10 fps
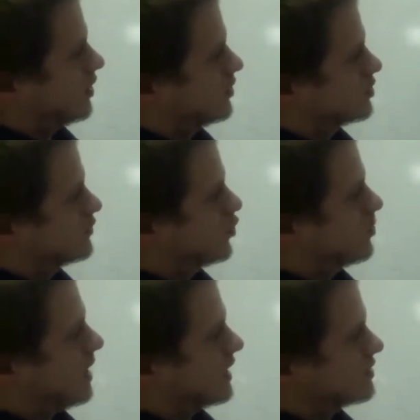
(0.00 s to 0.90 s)
those 4
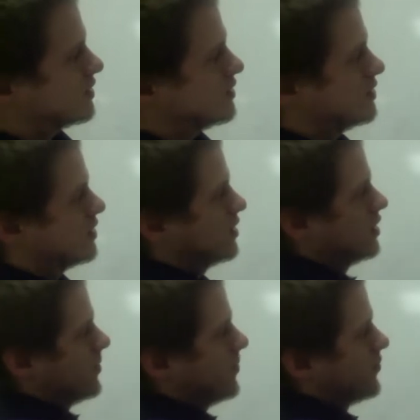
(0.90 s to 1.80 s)
boxes.
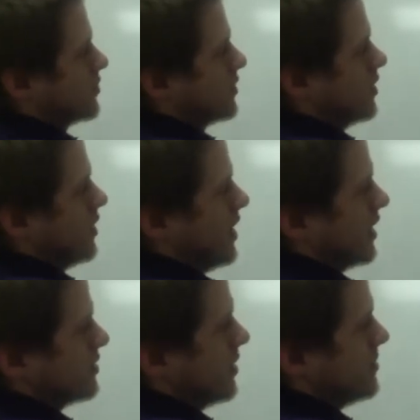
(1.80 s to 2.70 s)
X
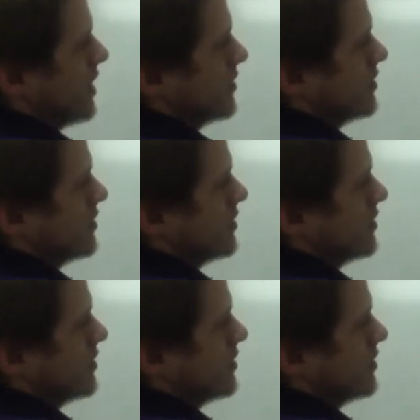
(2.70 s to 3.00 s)
times x